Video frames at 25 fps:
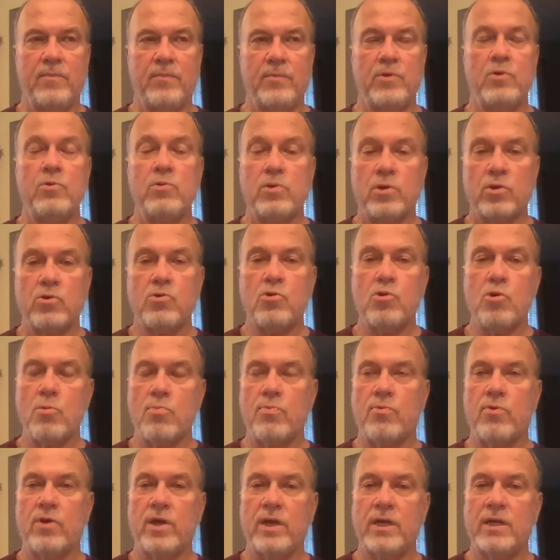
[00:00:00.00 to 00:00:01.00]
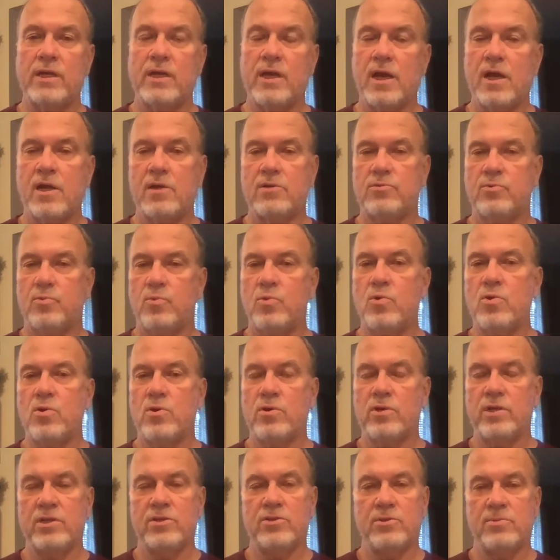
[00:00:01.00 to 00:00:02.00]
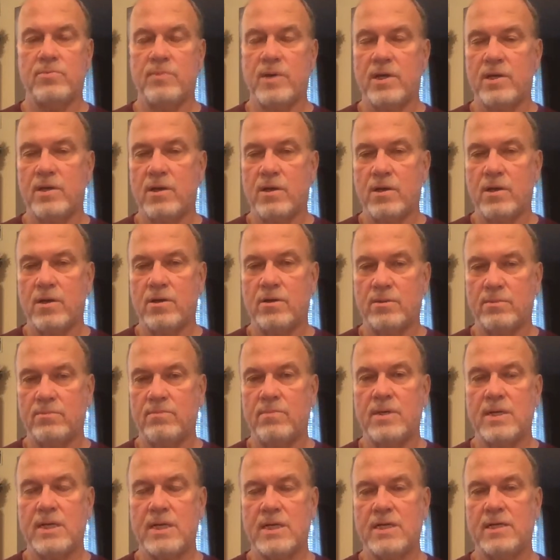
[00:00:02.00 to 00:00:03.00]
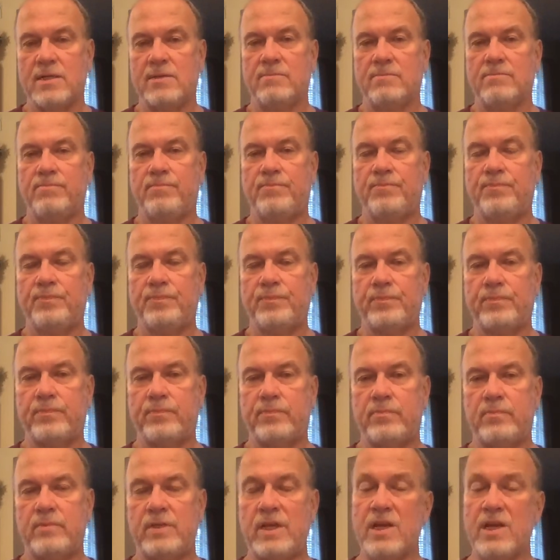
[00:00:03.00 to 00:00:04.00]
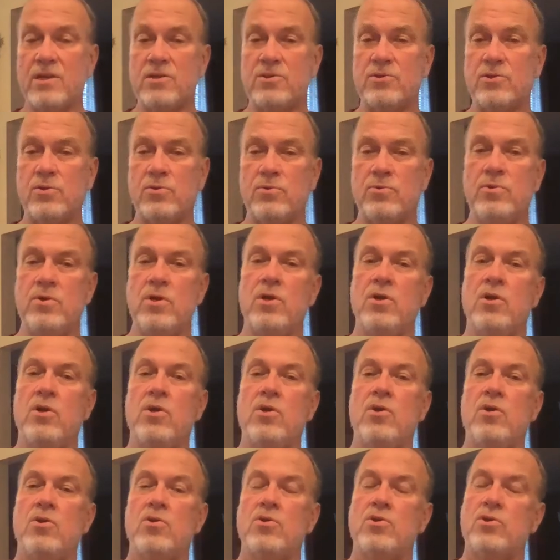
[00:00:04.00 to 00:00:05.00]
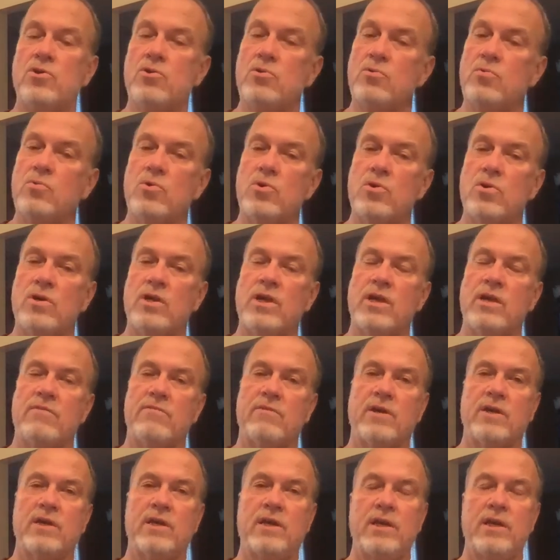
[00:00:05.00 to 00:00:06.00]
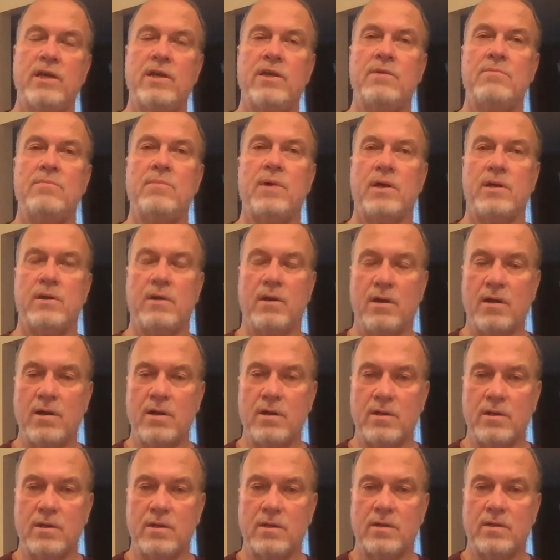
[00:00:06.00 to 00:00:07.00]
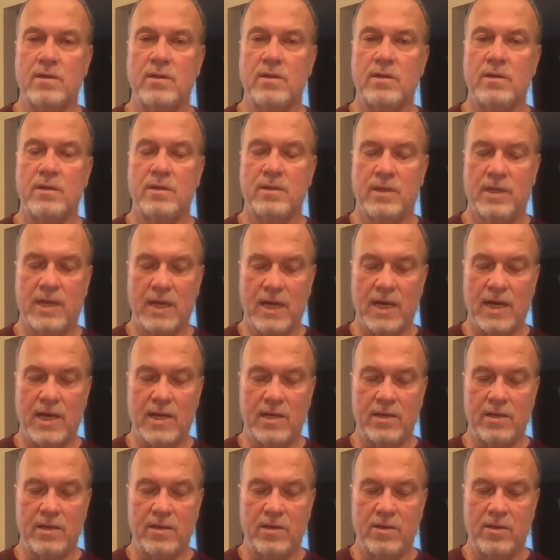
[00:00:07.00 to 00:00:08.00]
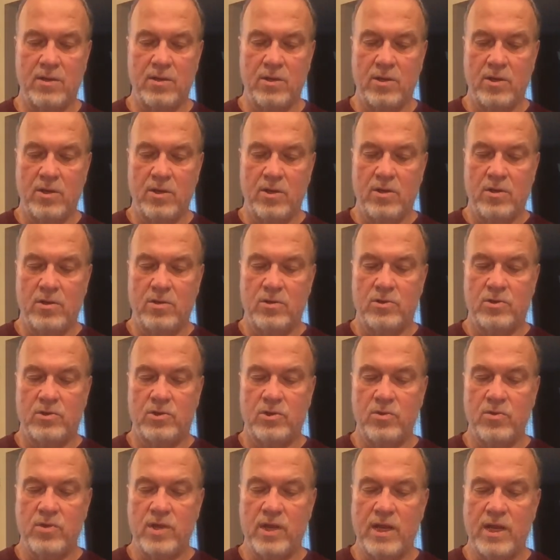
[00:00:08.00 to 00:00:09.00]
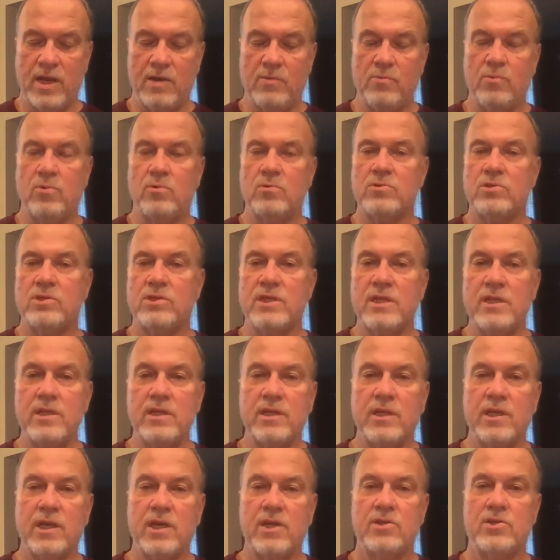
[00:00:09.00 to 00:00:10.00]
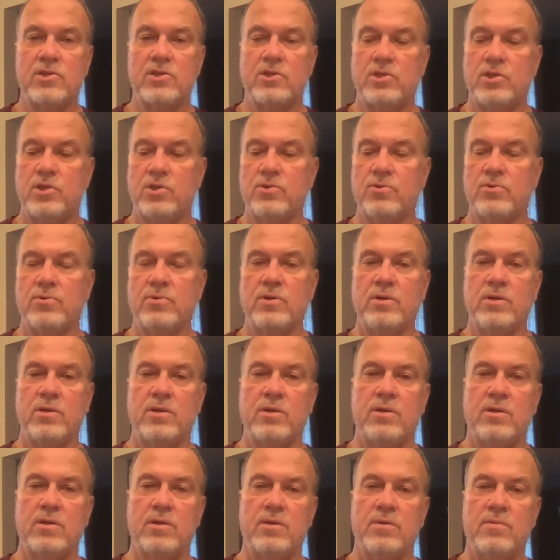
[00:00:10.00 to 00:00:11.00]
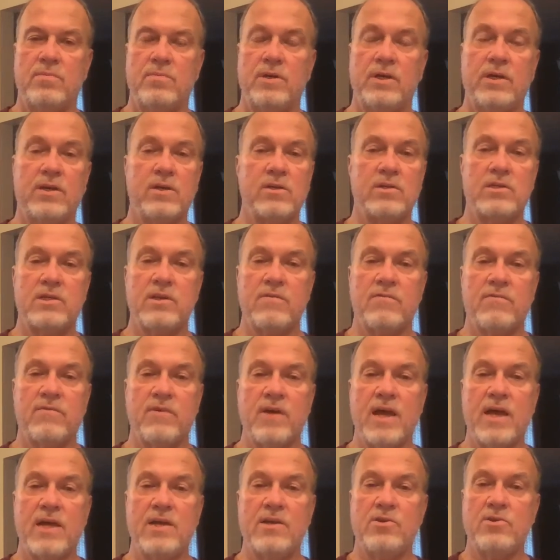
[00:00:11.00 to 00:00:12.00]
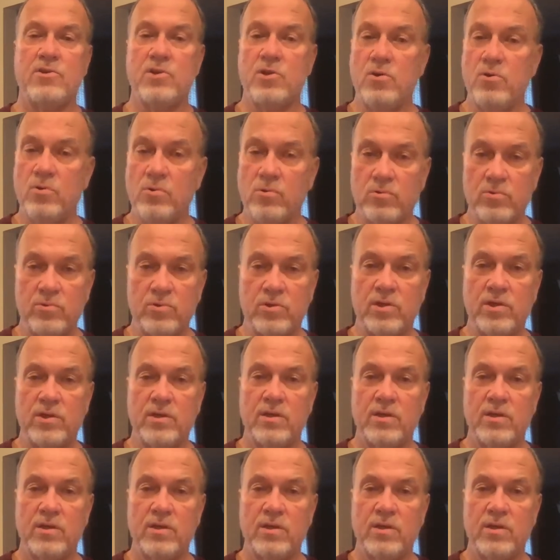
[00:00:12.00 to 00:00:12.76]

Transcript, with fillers: to incorporate God's word into my heart and mind. And so, your word have I hid in my heart, God, so that I won't sin against you. Because if I don't,